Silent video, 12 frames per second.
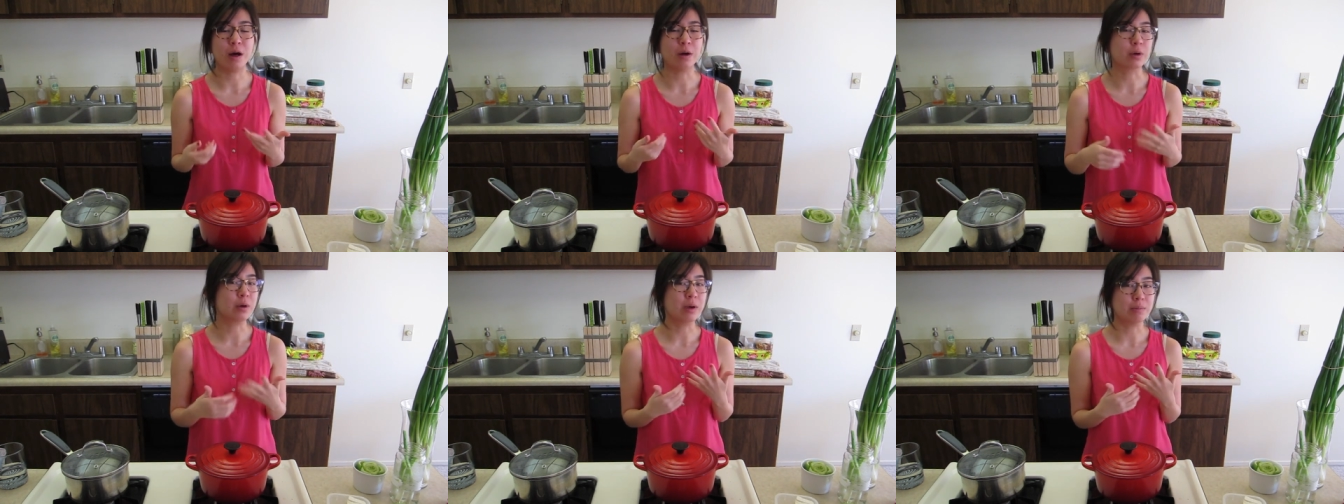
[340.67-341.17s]

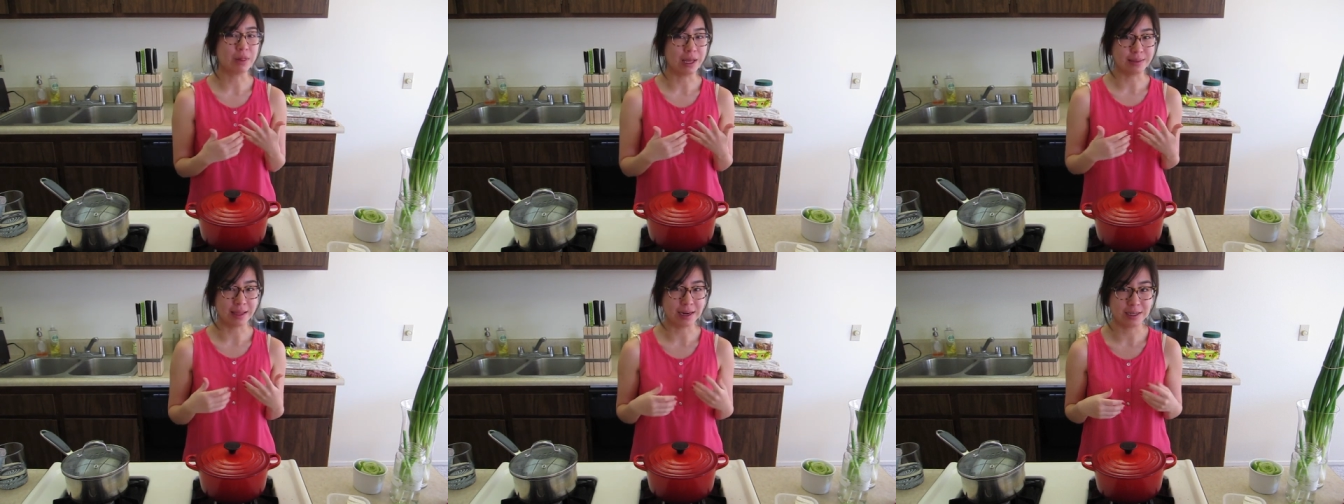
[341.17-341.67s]
I'll go ahead and
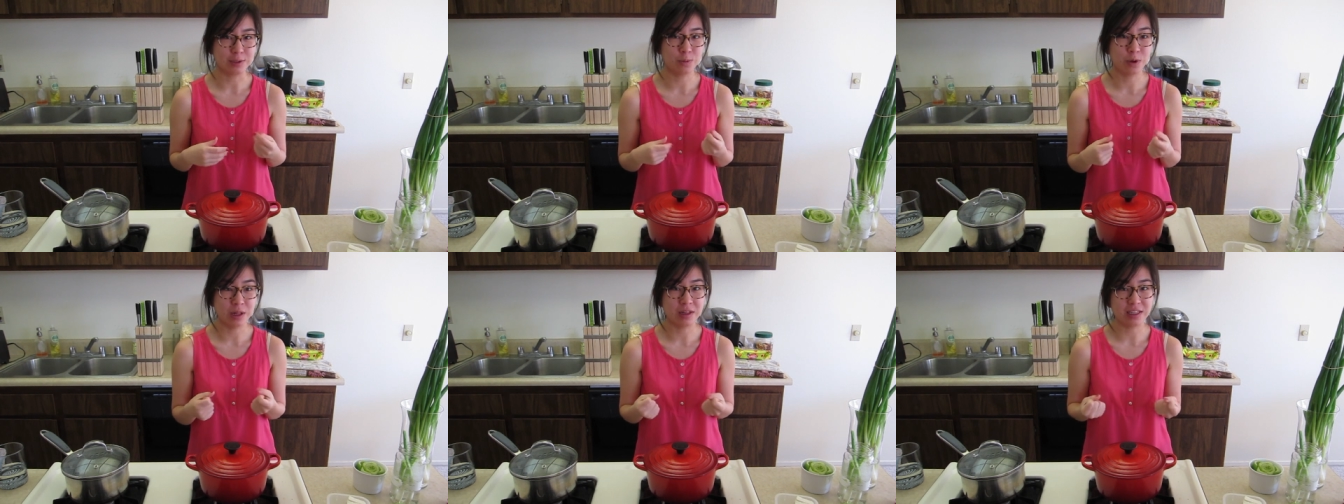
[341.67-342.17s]
plant that as
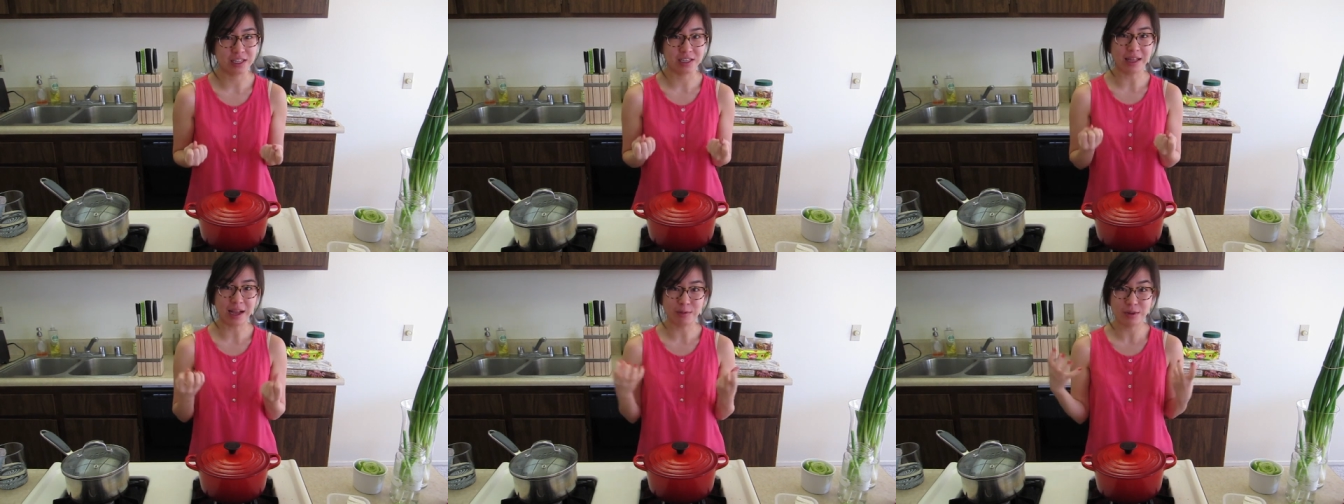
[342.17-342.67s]
well, and
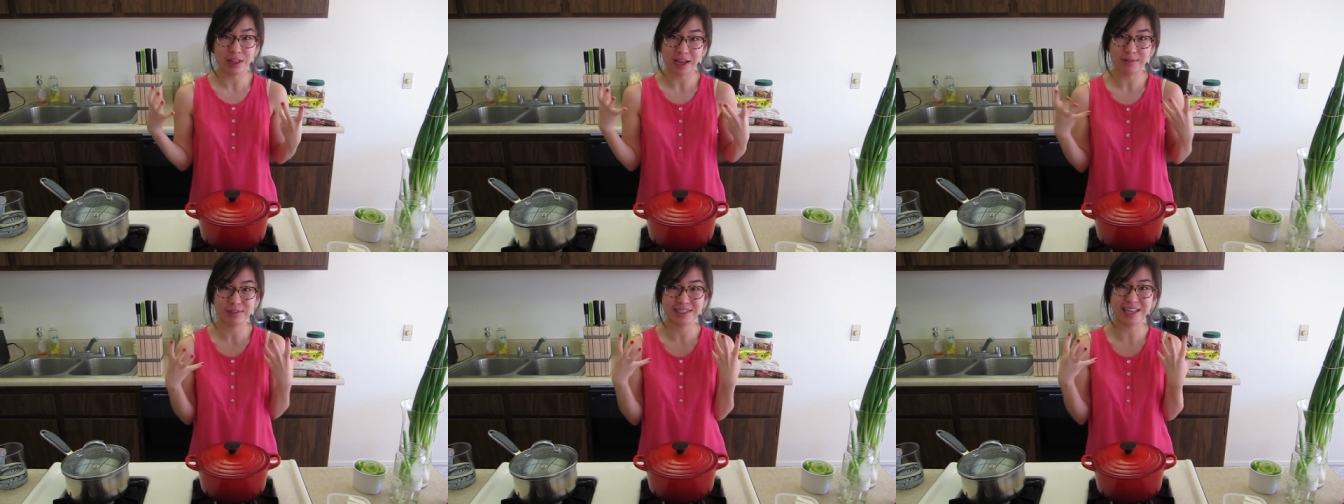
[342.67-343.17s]
then I will
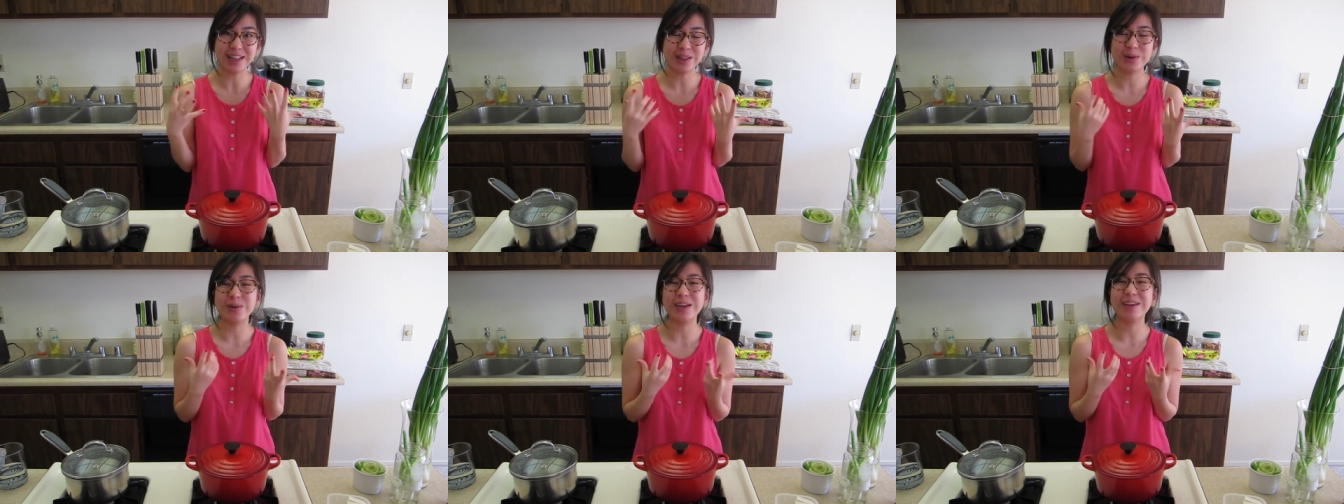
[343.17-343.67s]
have
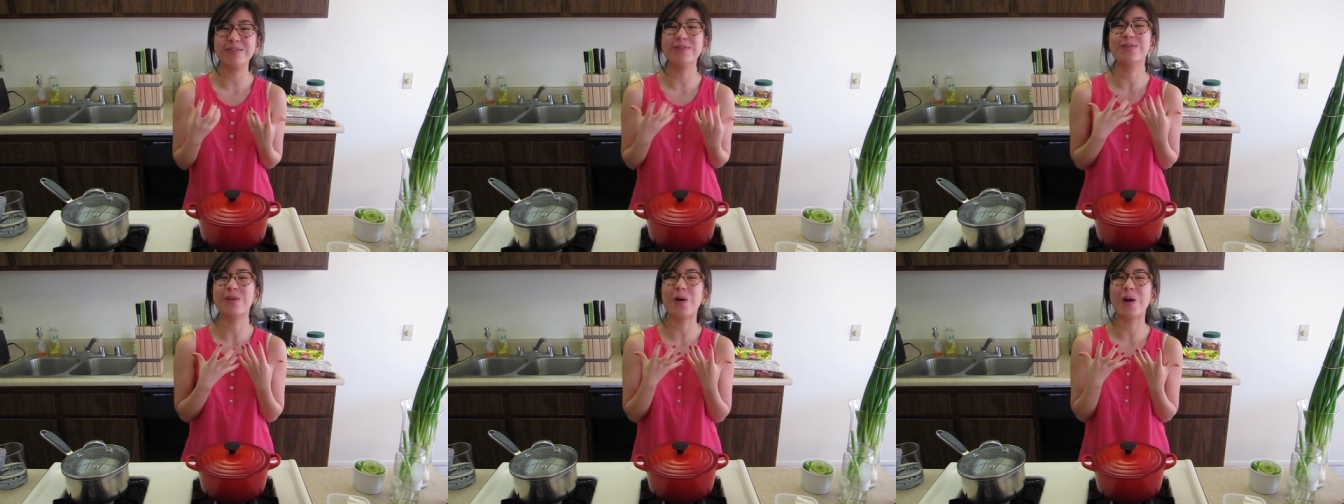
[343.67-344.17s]
celery
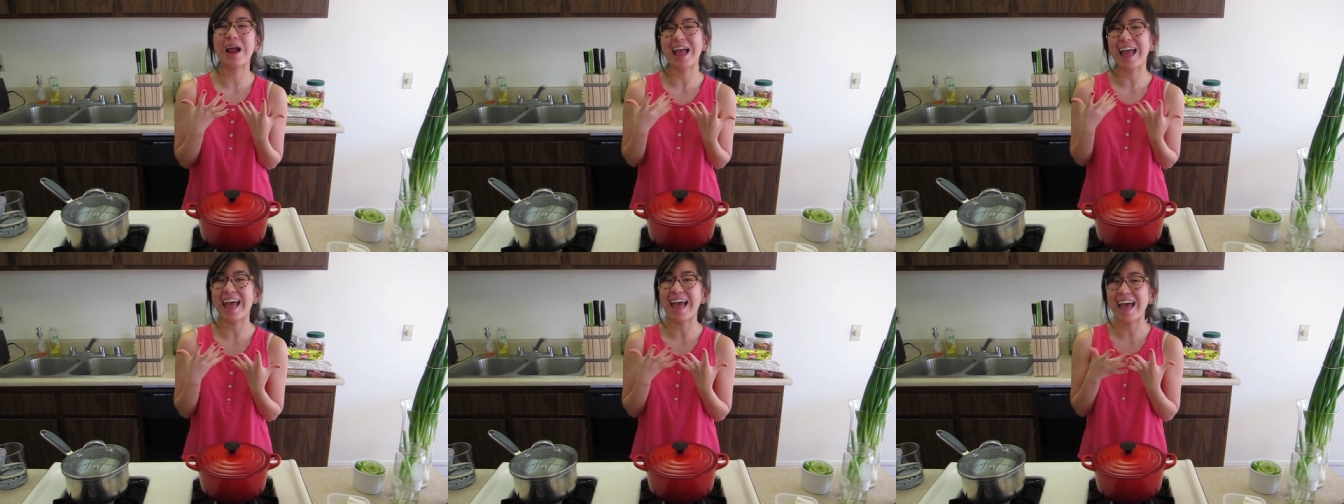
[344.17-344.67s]

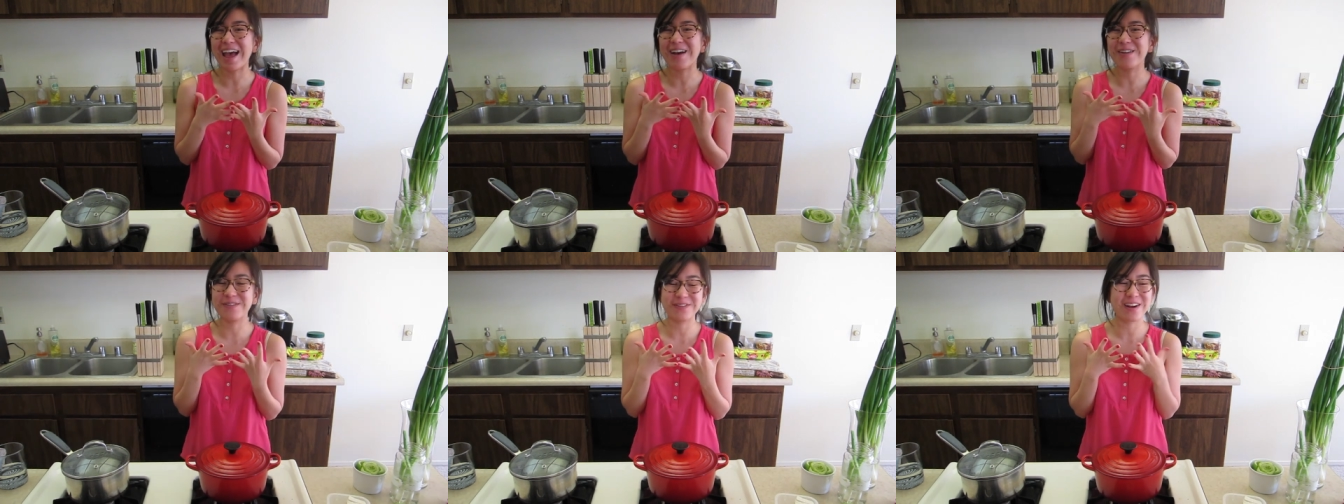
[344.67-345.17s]

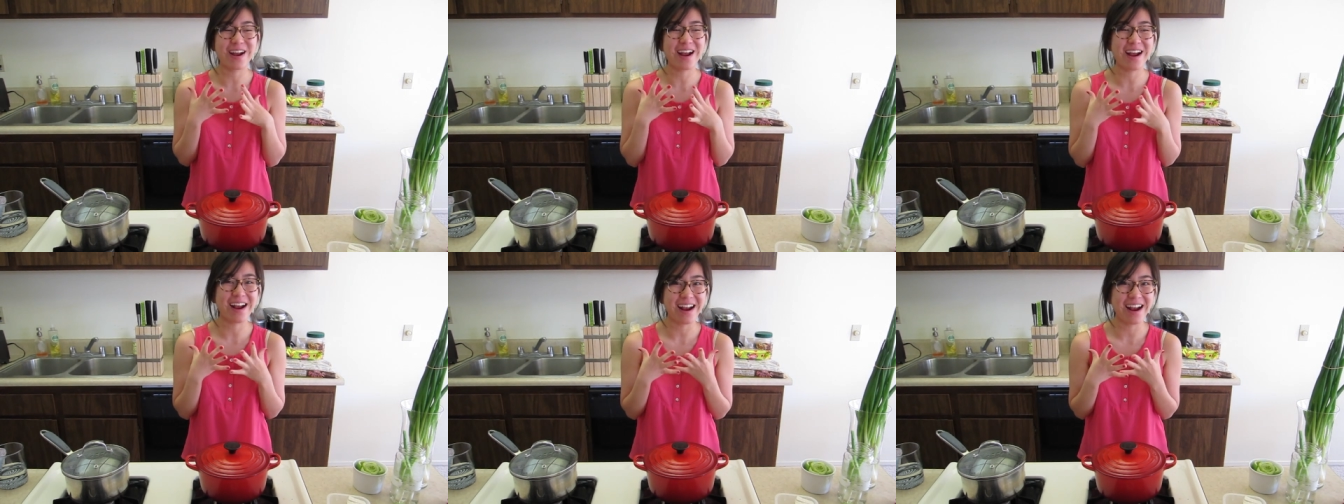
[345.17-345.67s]

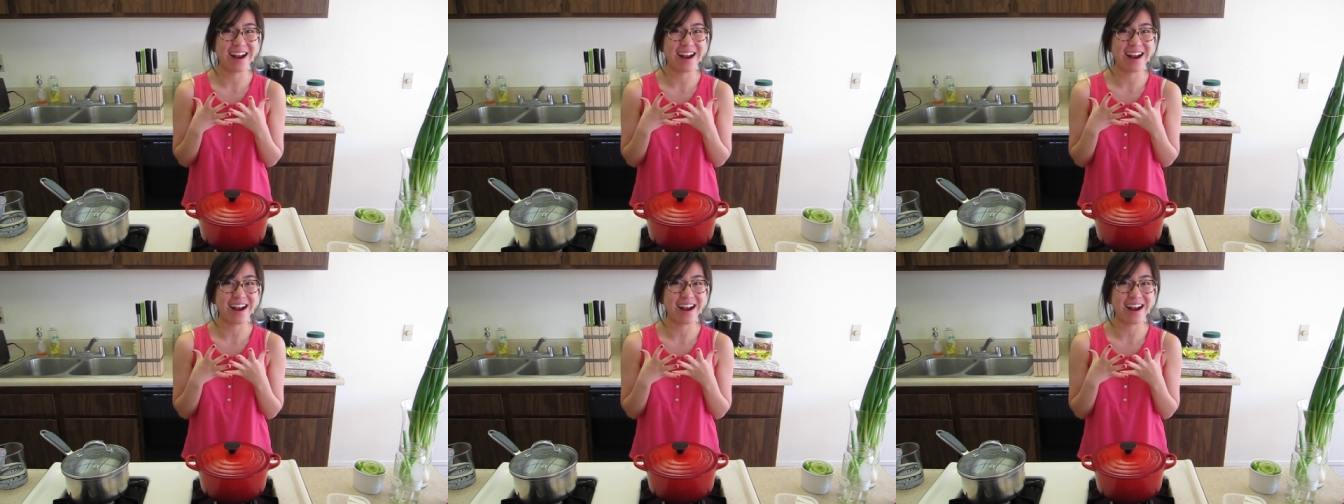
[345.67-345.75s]
forever.